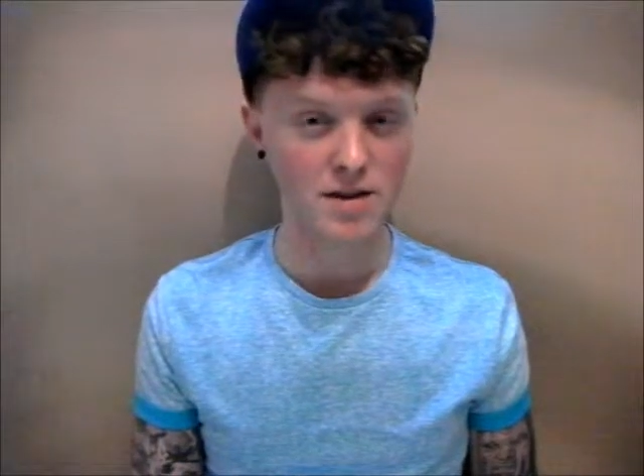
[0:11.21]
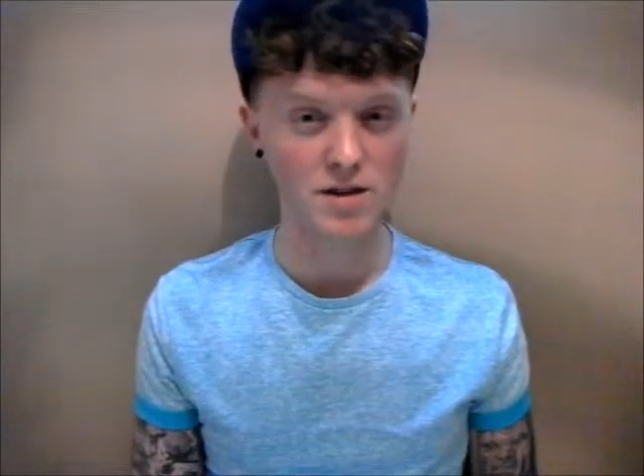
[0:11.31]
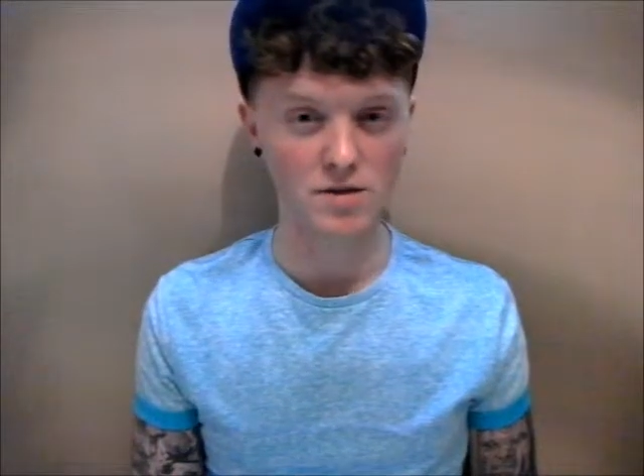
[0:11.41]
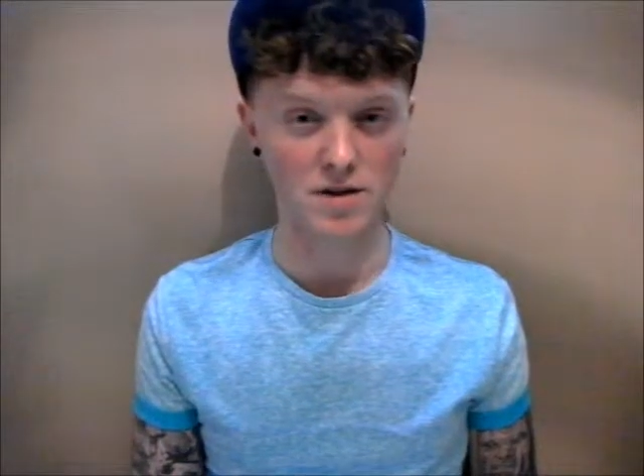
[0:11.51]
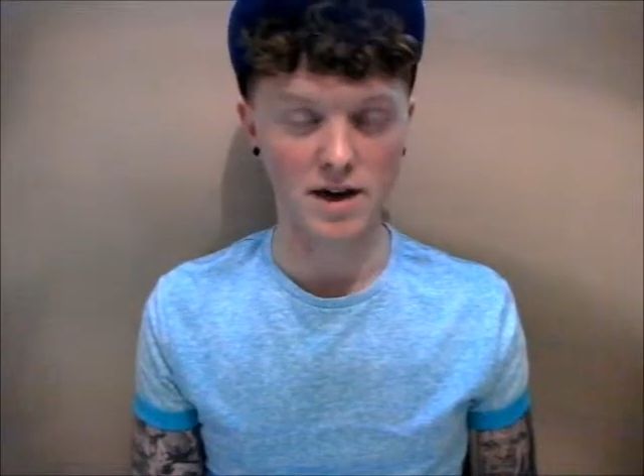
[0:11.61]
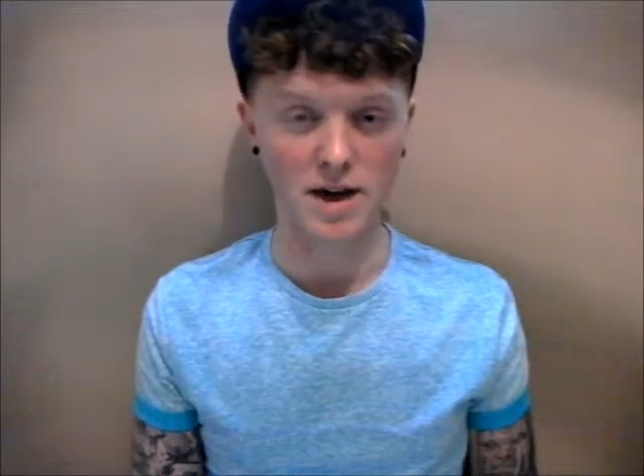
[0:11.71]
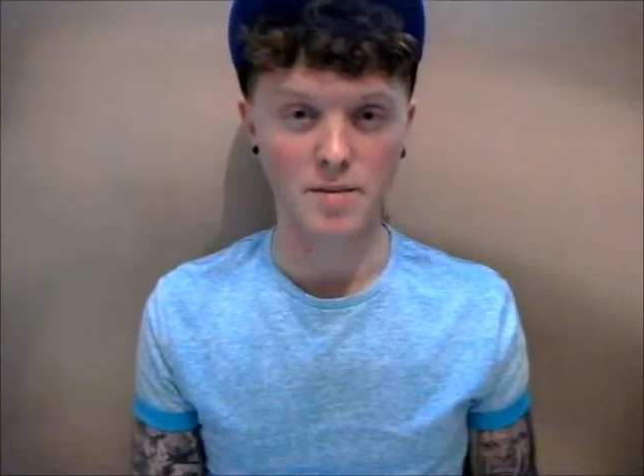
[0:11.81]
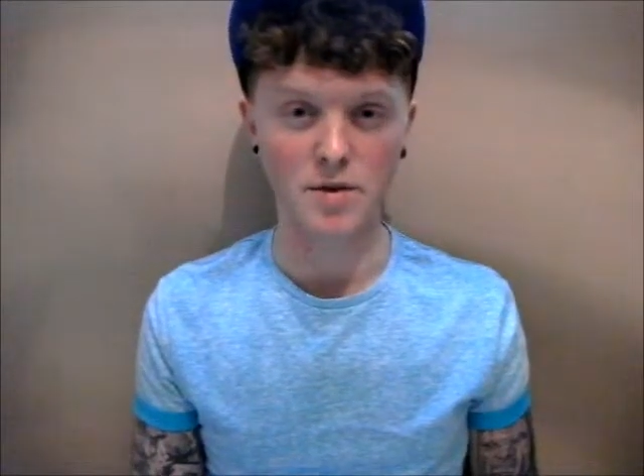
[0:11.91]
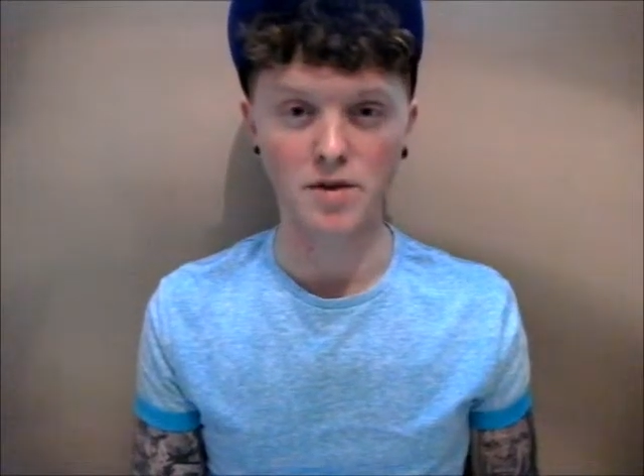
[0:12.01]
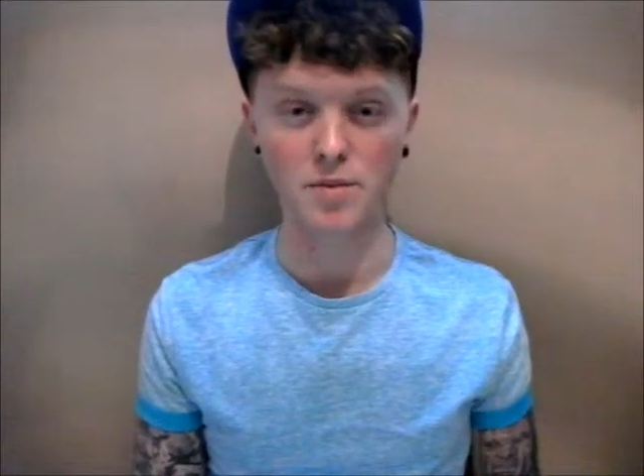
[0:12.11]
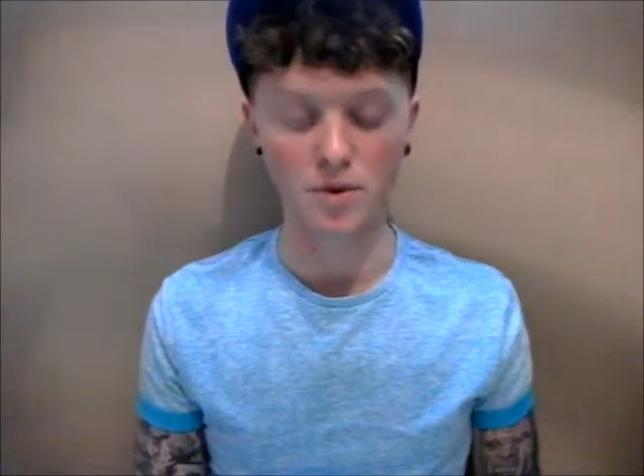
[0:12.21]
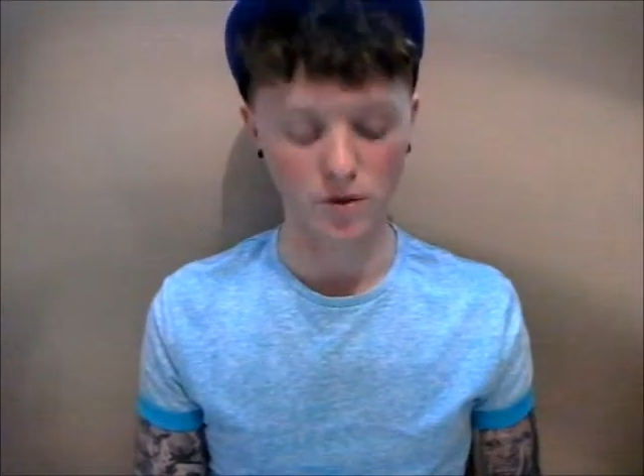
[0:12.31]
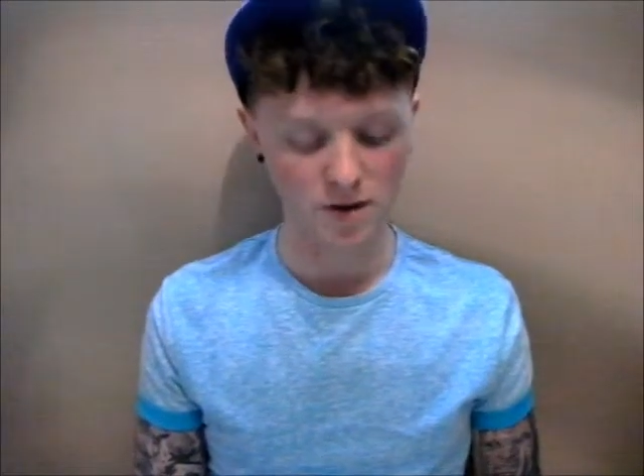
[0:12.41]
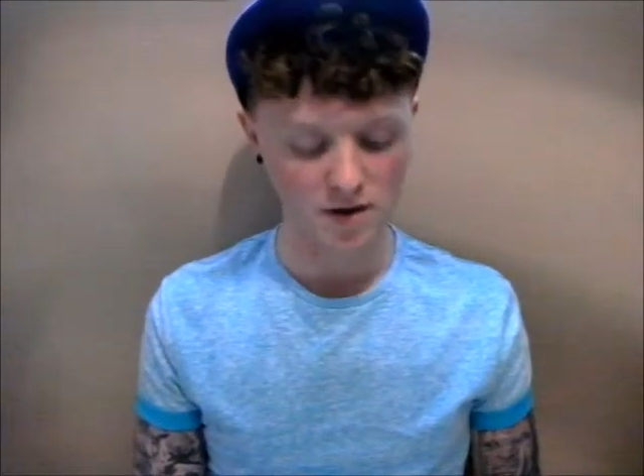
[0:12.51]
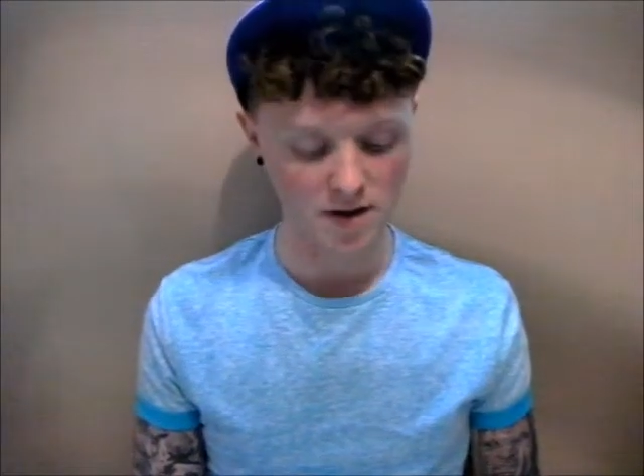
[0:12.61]
to you today about the
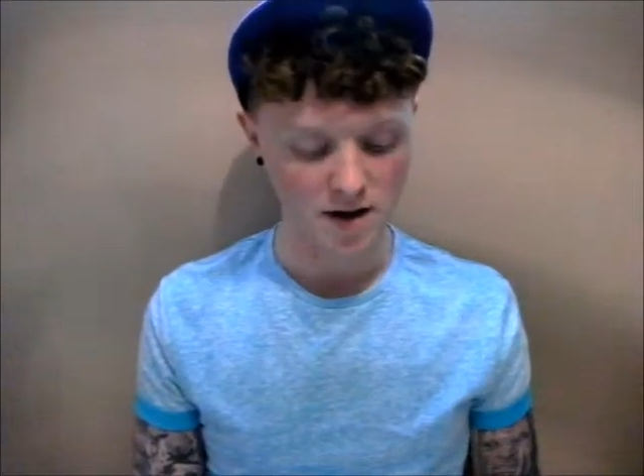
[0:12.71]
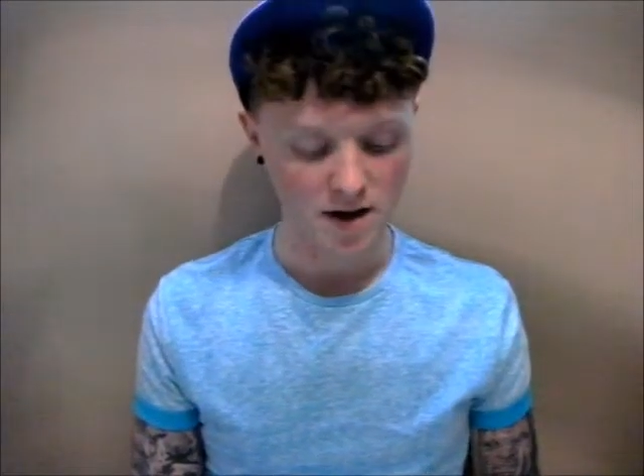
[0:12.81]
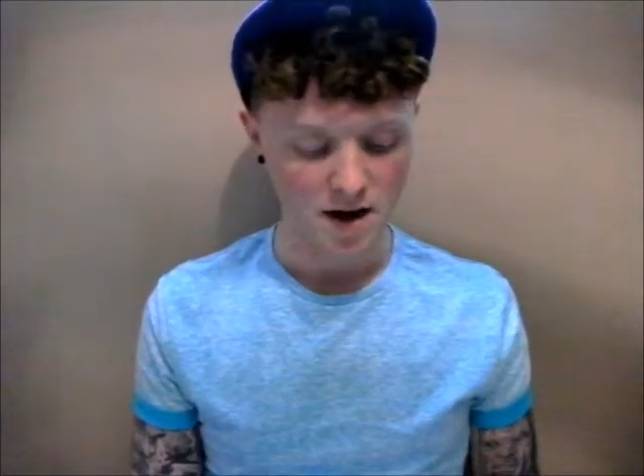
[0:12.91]
importance